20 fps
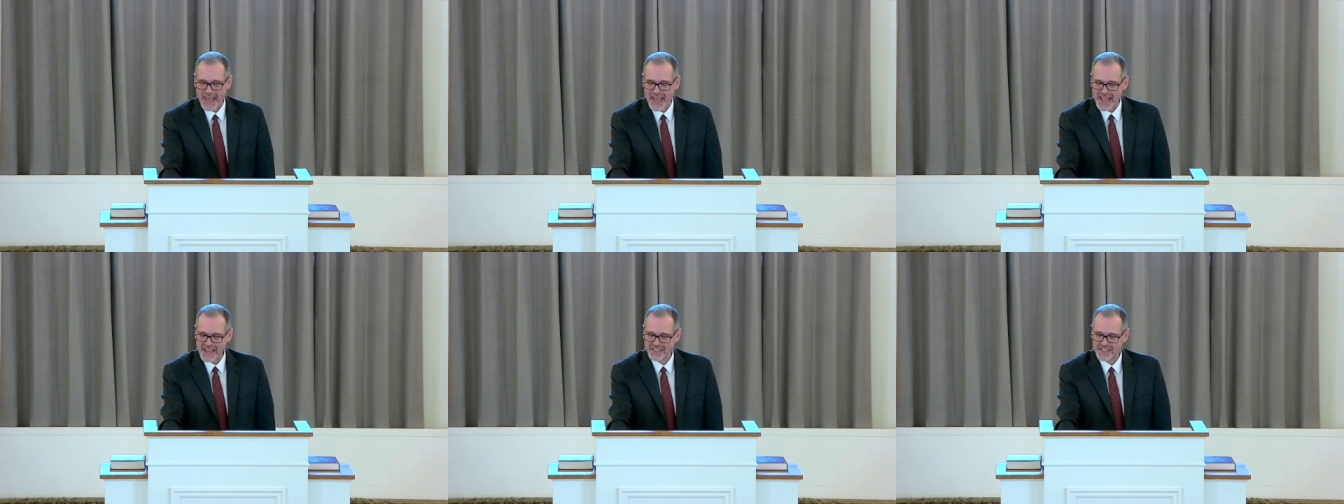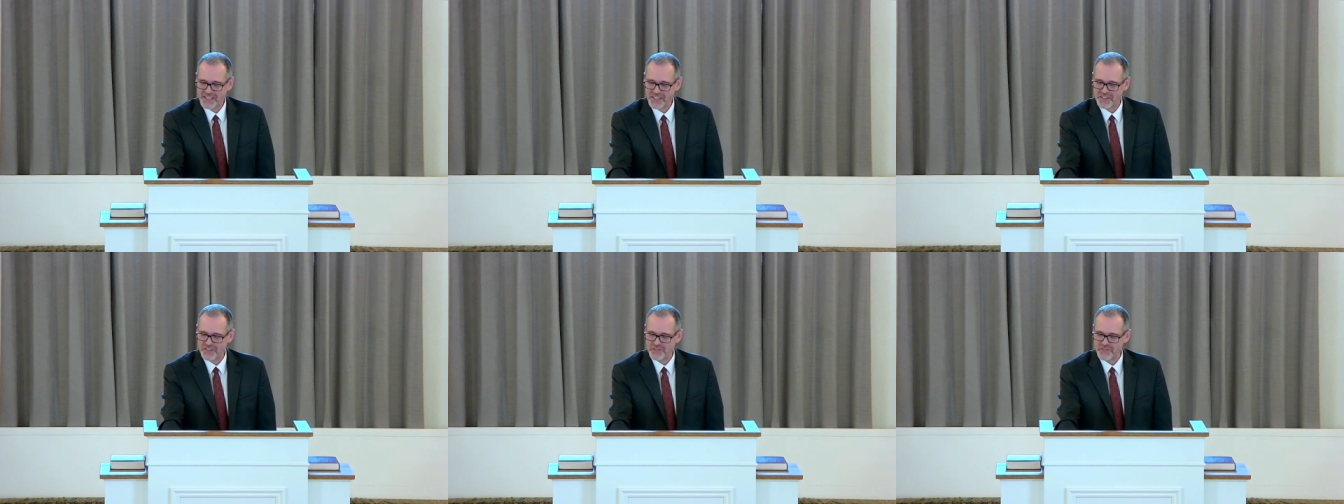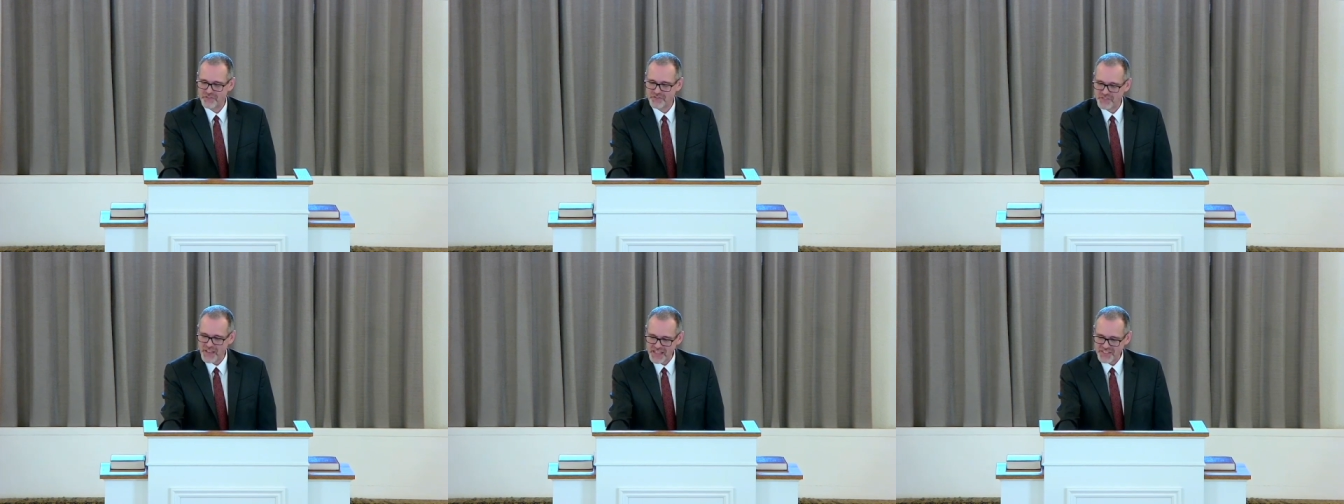and
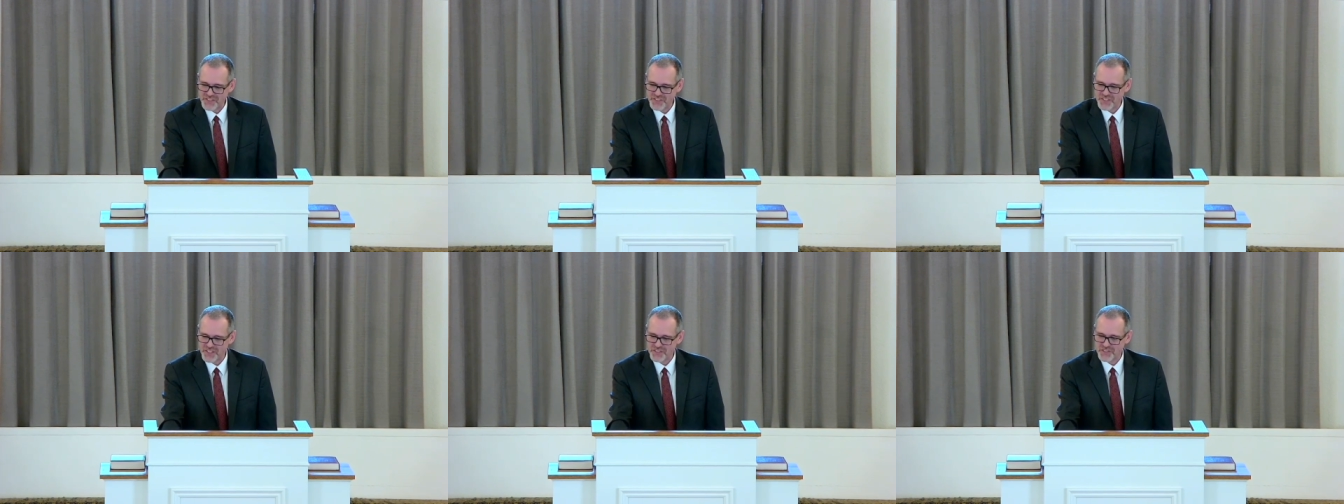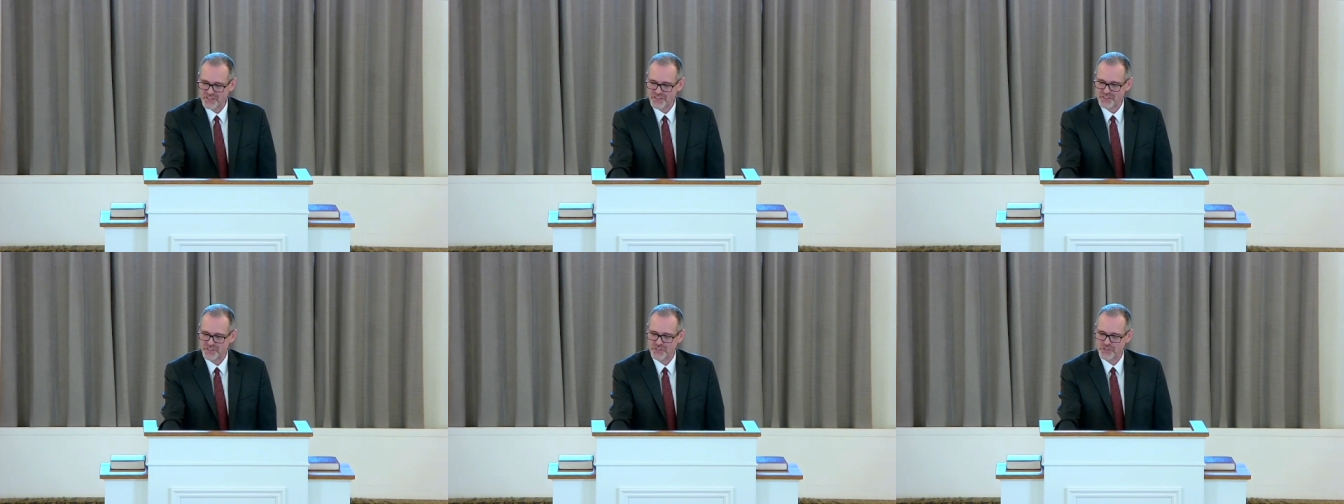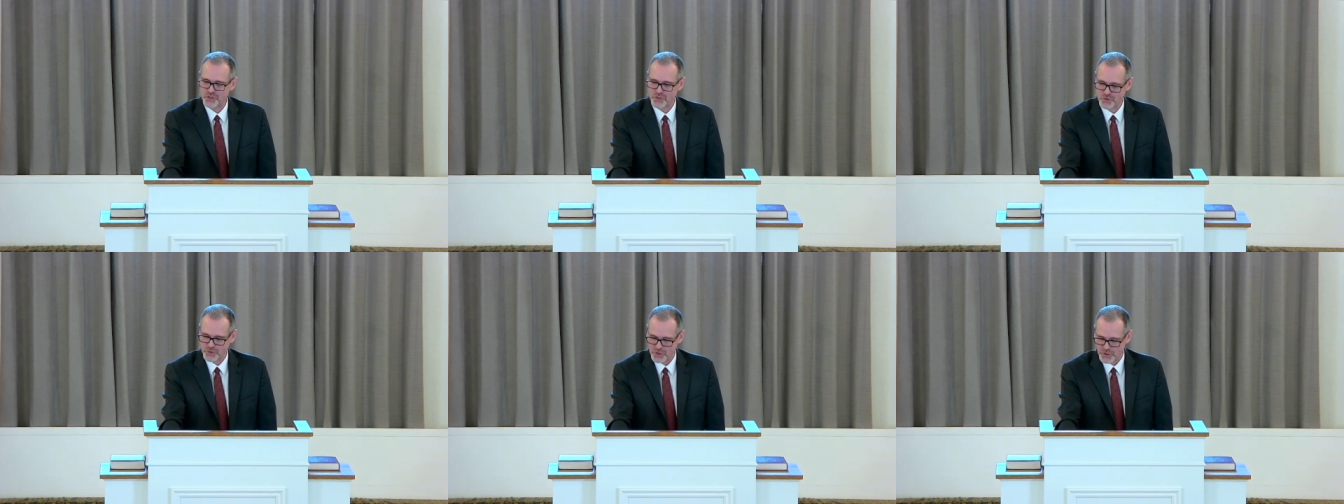confesses the
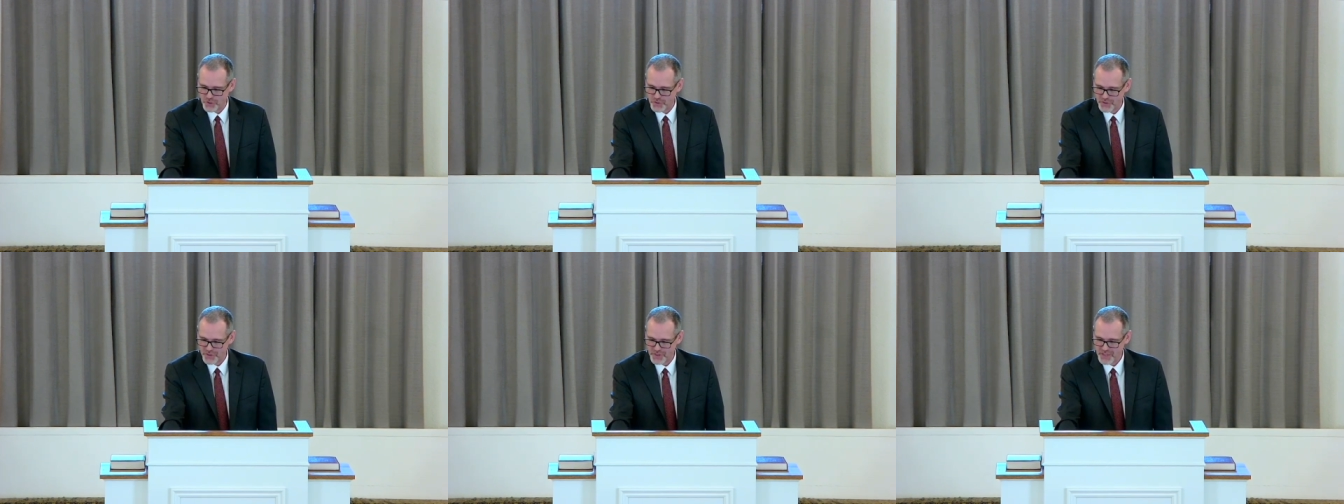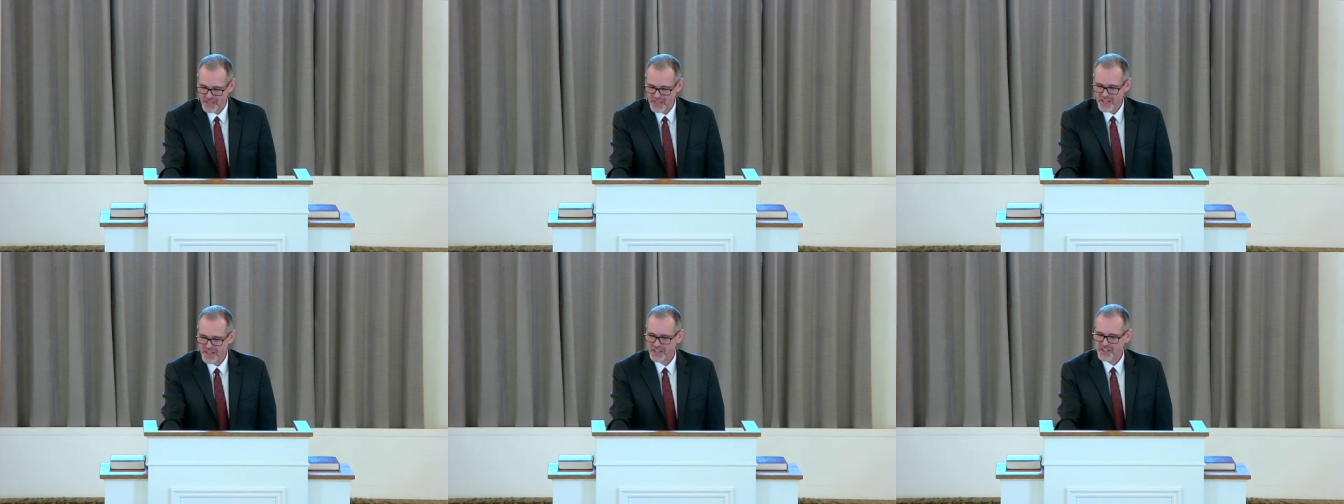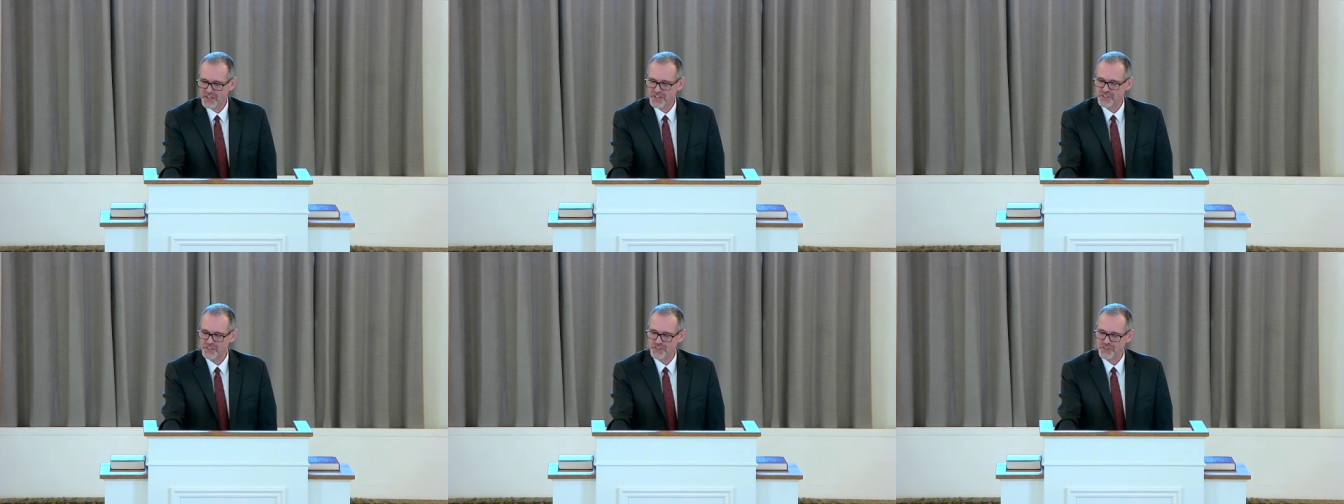truth
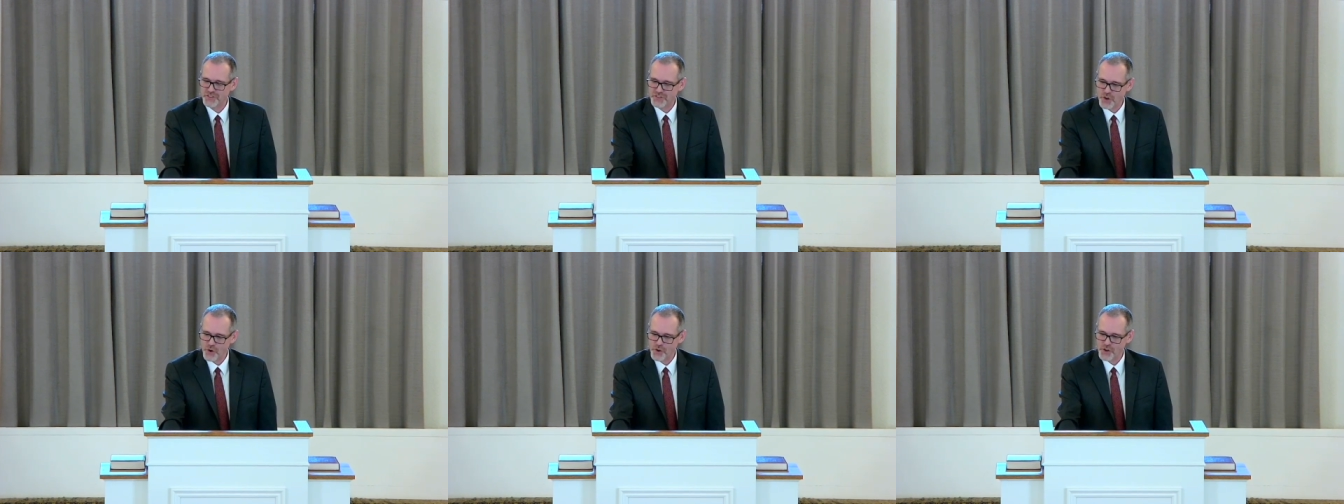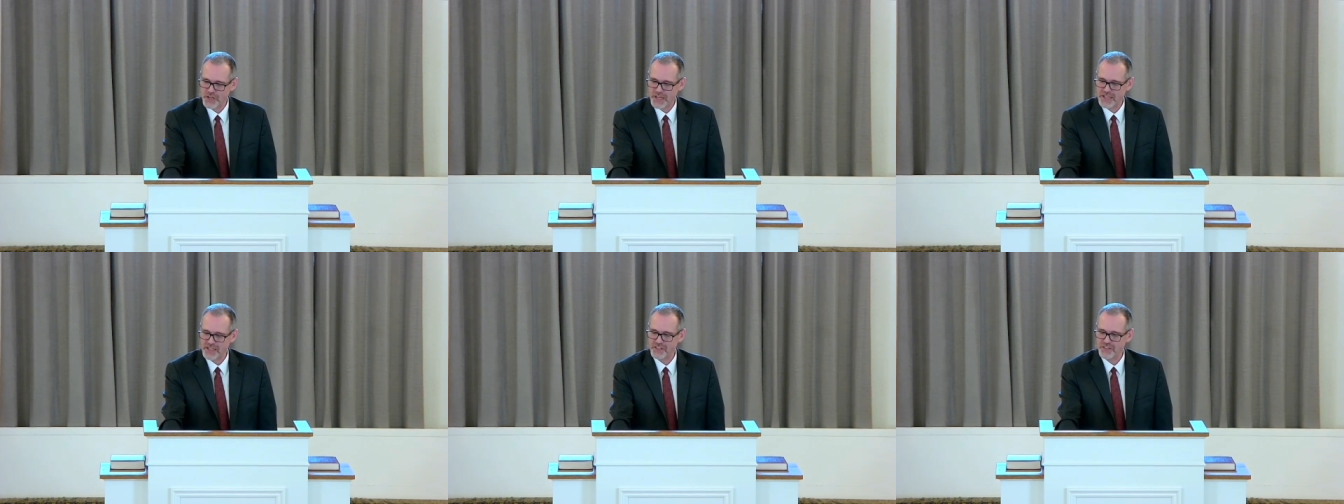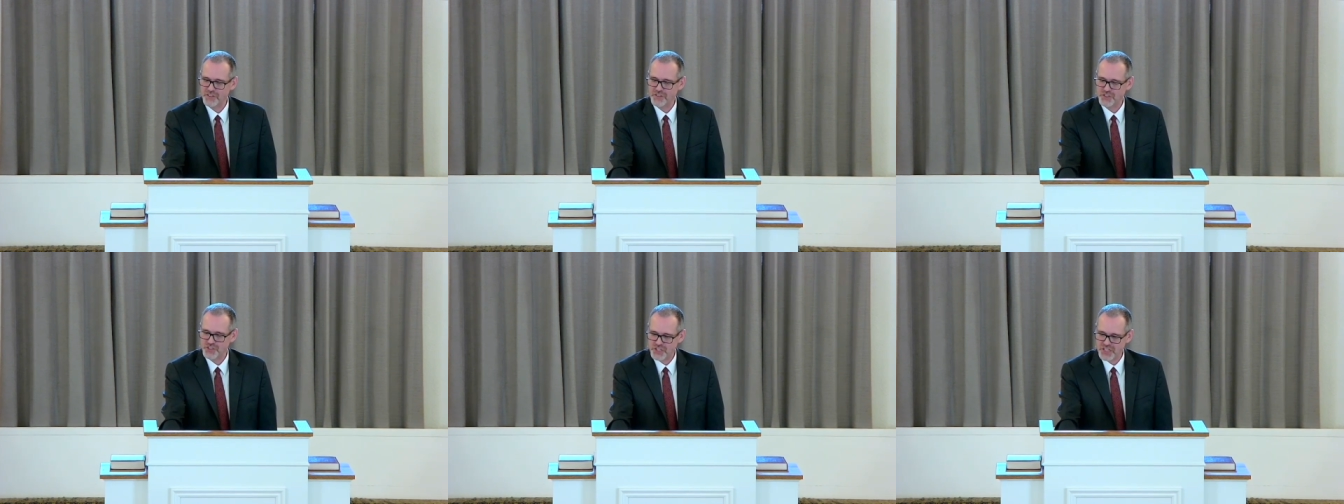
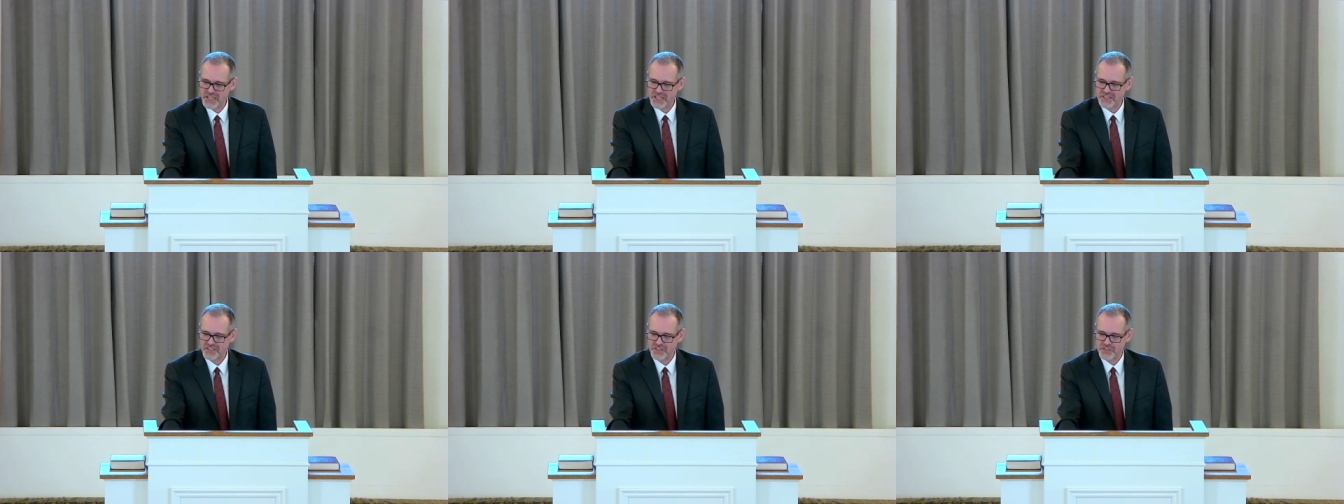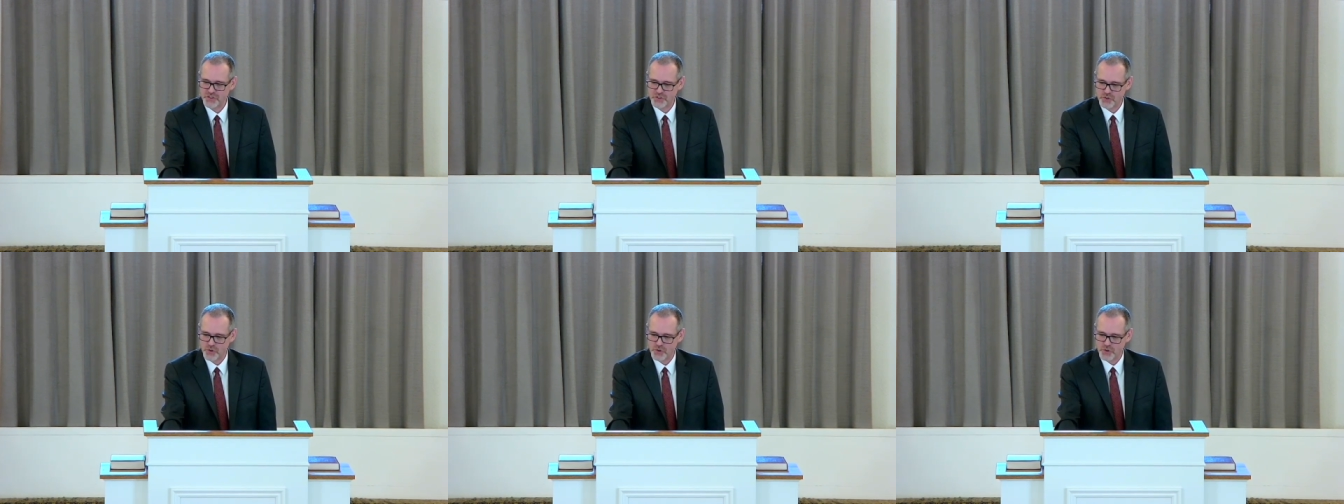concerning Jesus